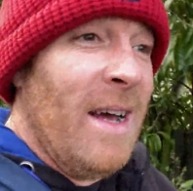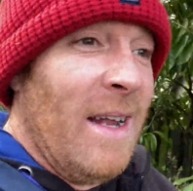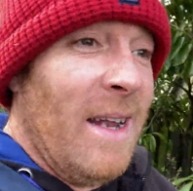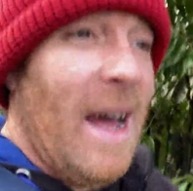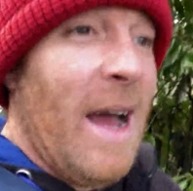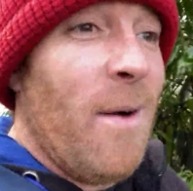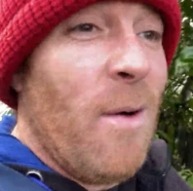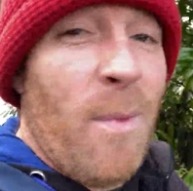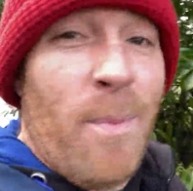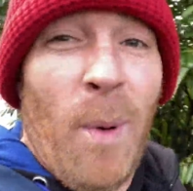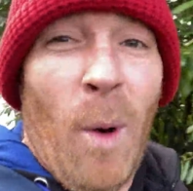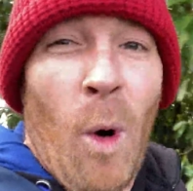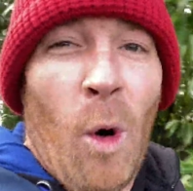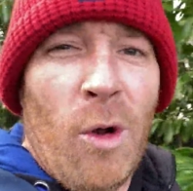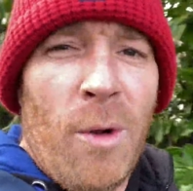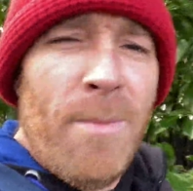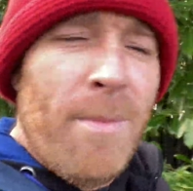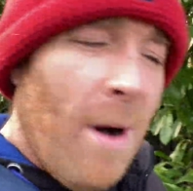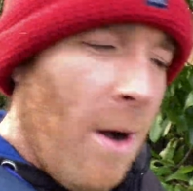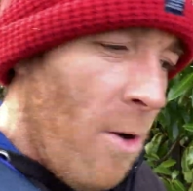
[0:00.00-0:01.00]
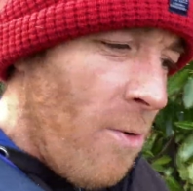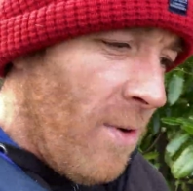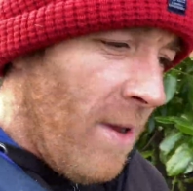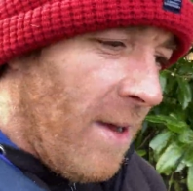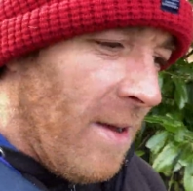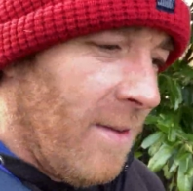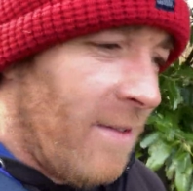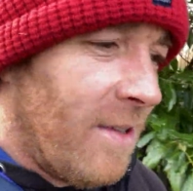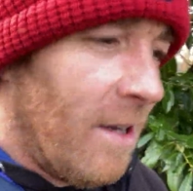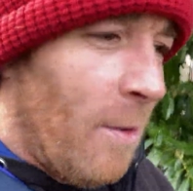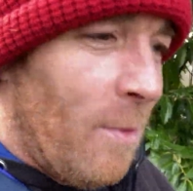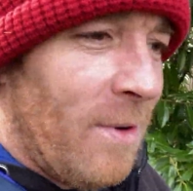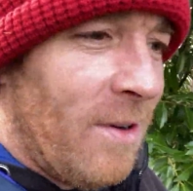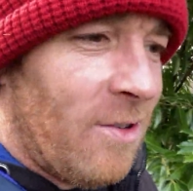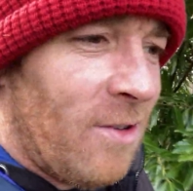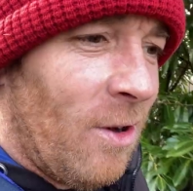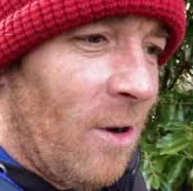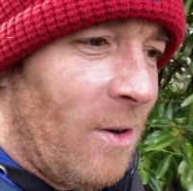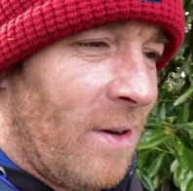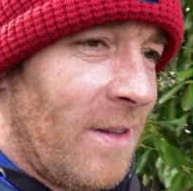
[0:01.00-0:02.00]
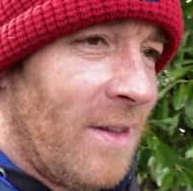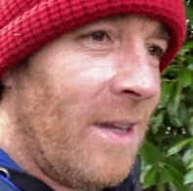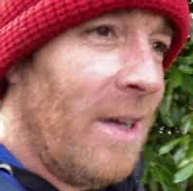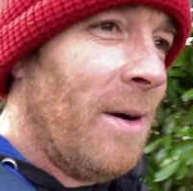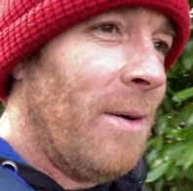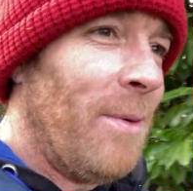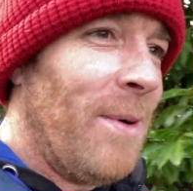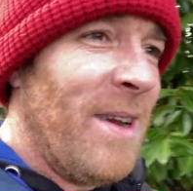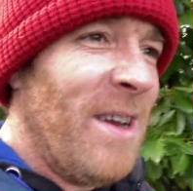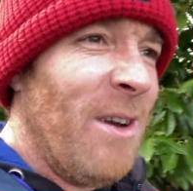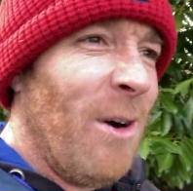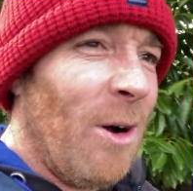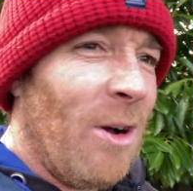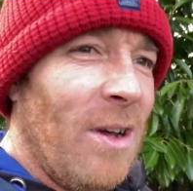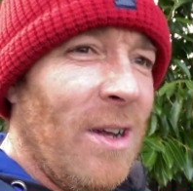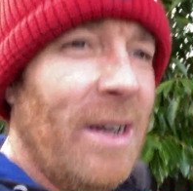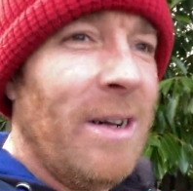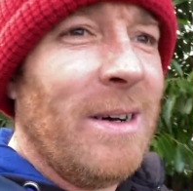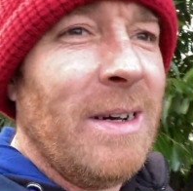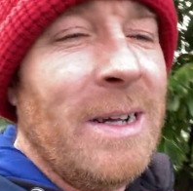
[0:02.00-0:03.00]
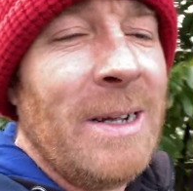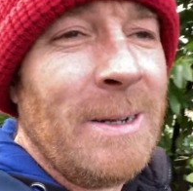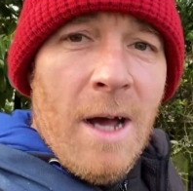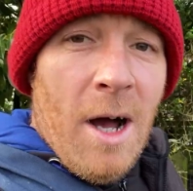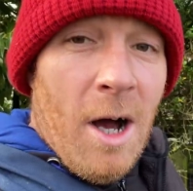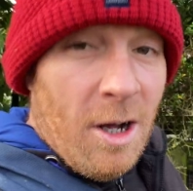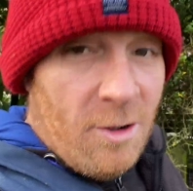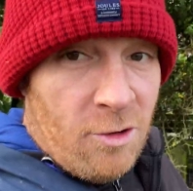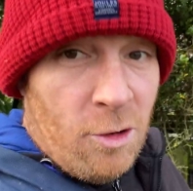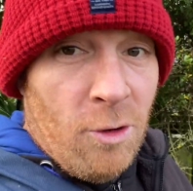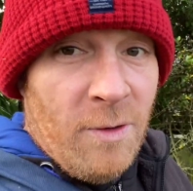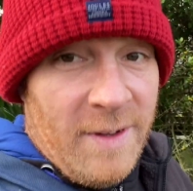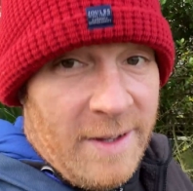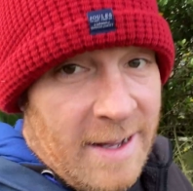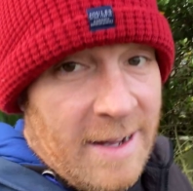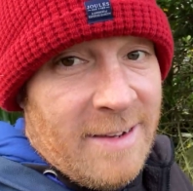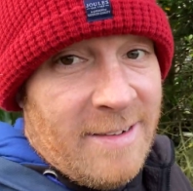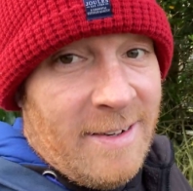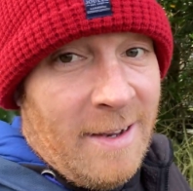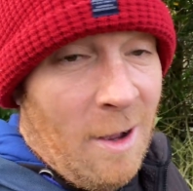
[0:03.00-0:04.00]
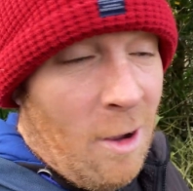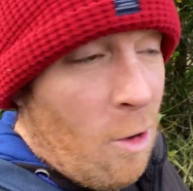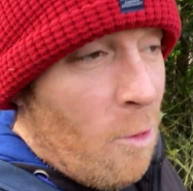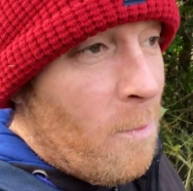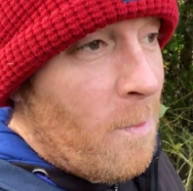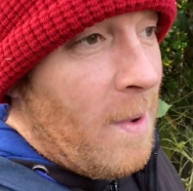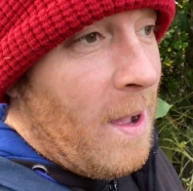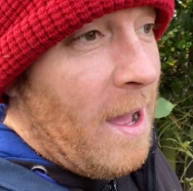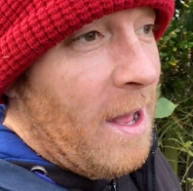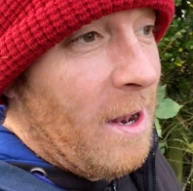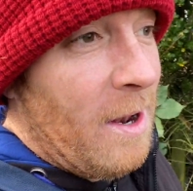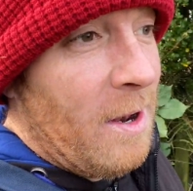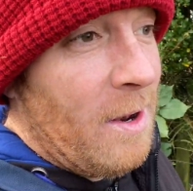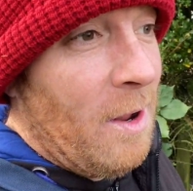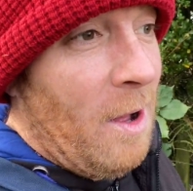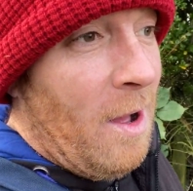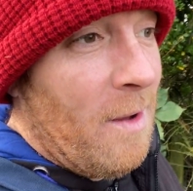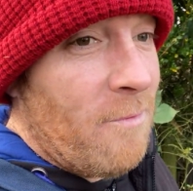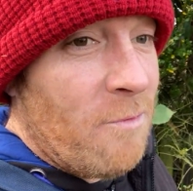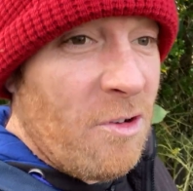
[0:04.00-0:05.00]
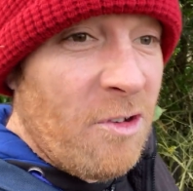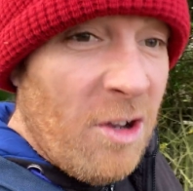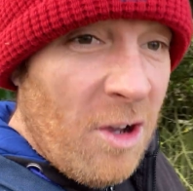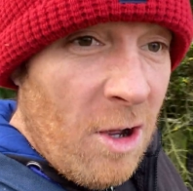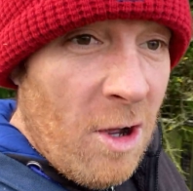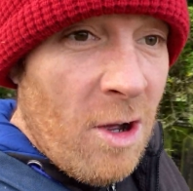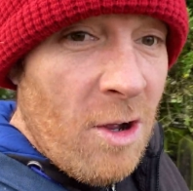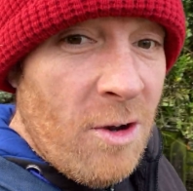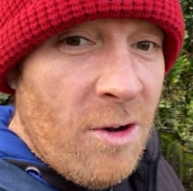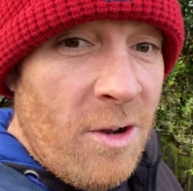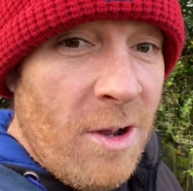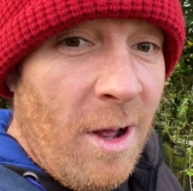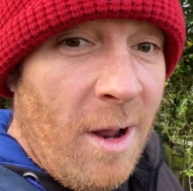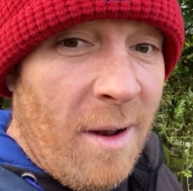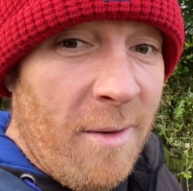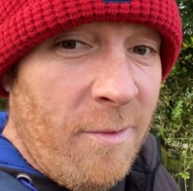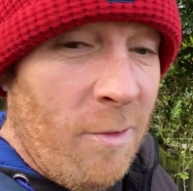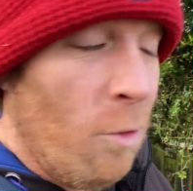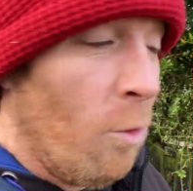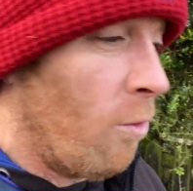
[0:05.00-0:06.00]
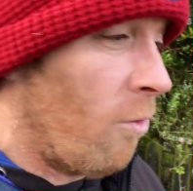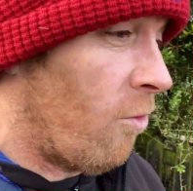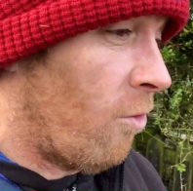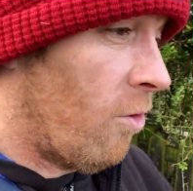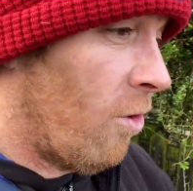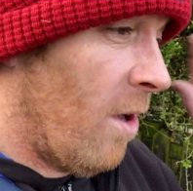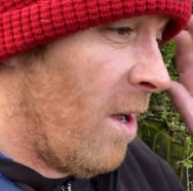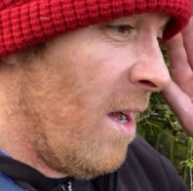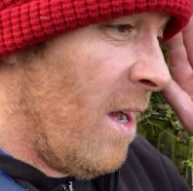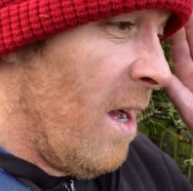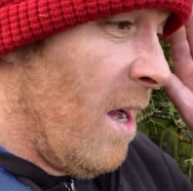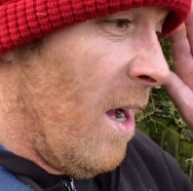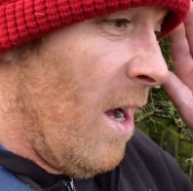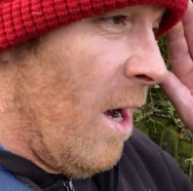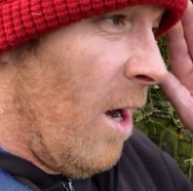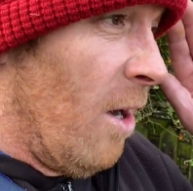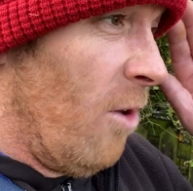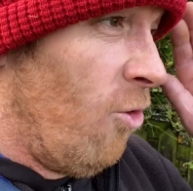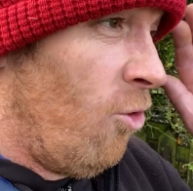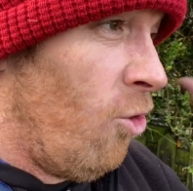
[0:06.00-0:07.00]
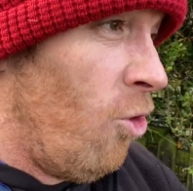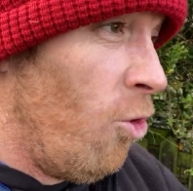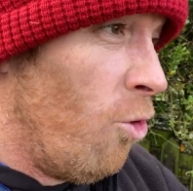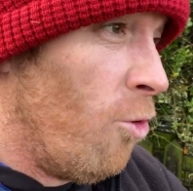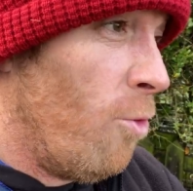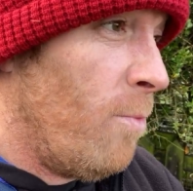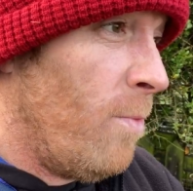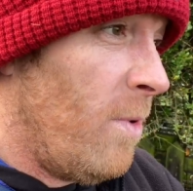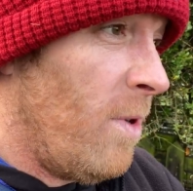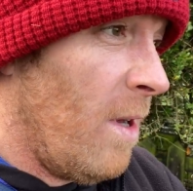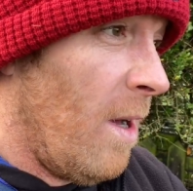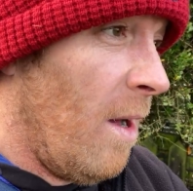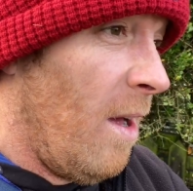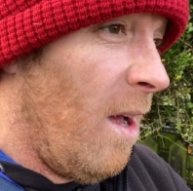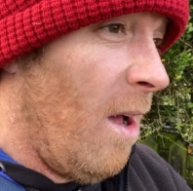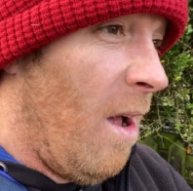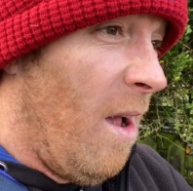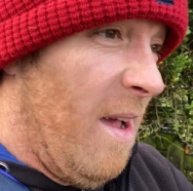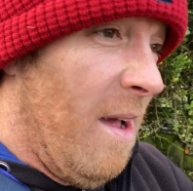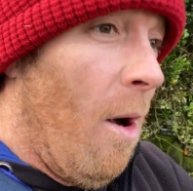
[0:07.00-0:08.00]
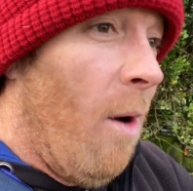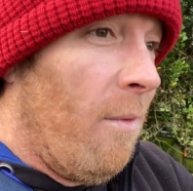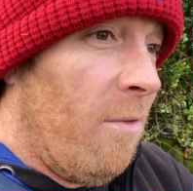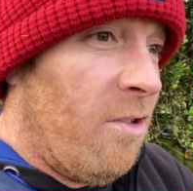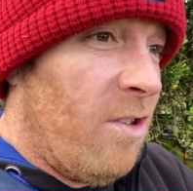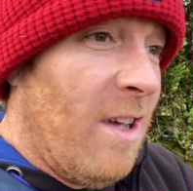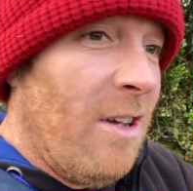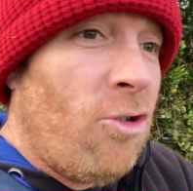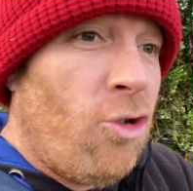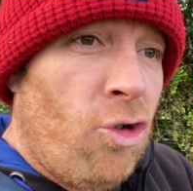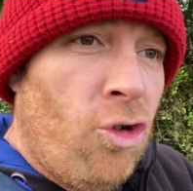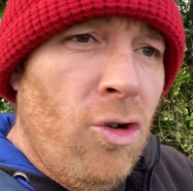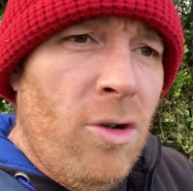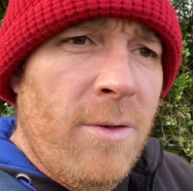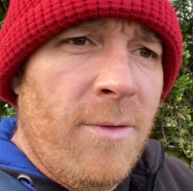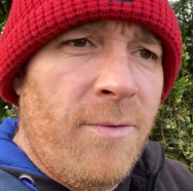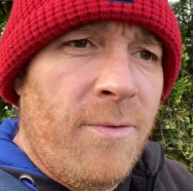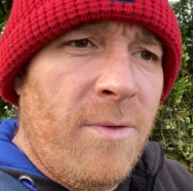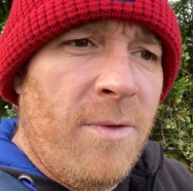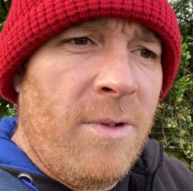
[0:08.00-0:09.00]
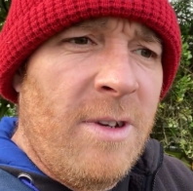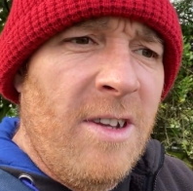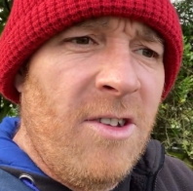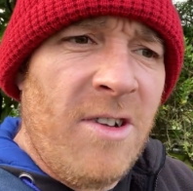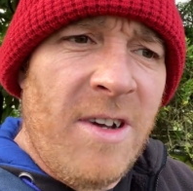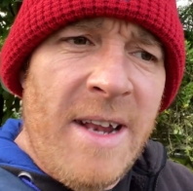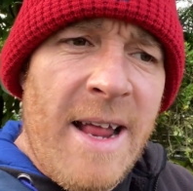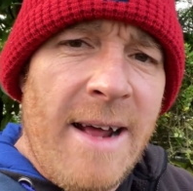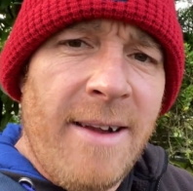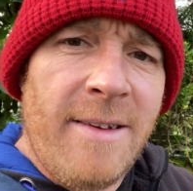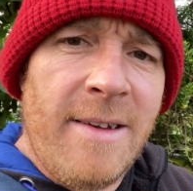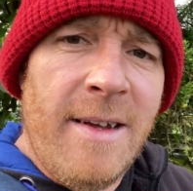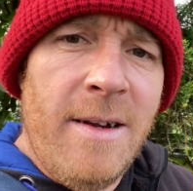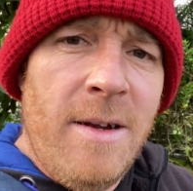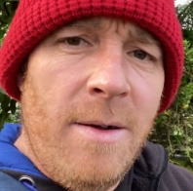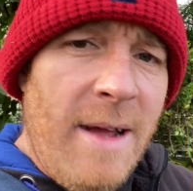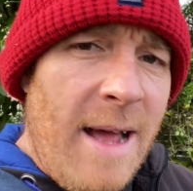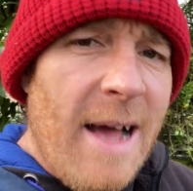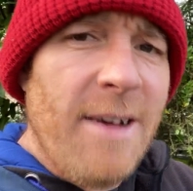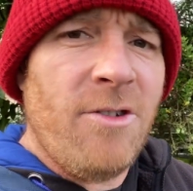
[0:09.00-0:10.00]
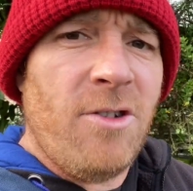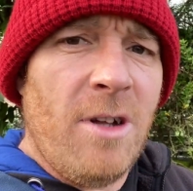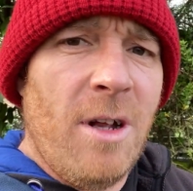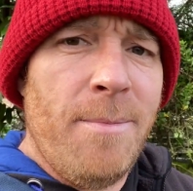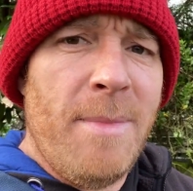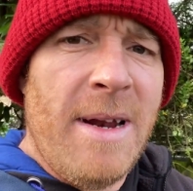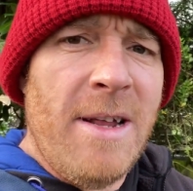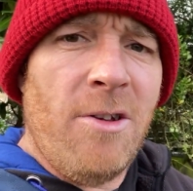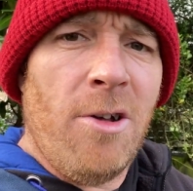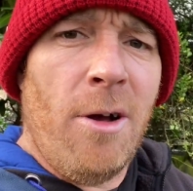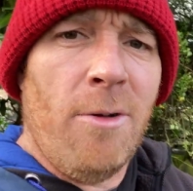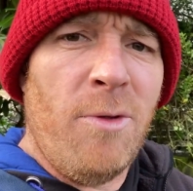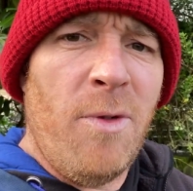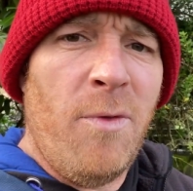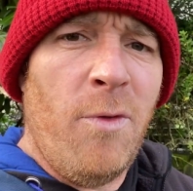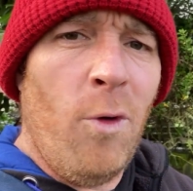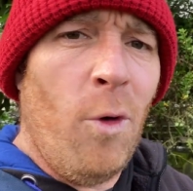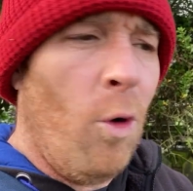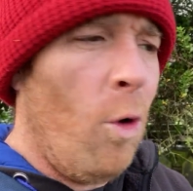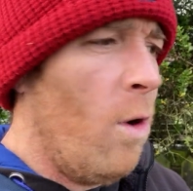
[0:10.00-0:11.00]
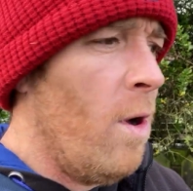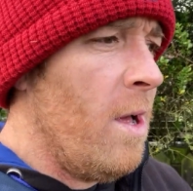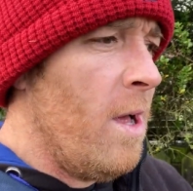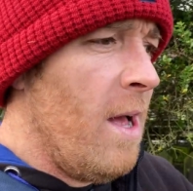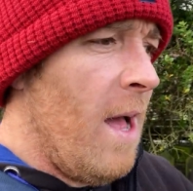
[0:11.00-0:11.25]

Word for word: They were bored and moaning, so we decided that we're not gonna, I took the kids home and I've returned and I've looked I assumed, uh, it, obviously it should have disconnected, it has done many times before,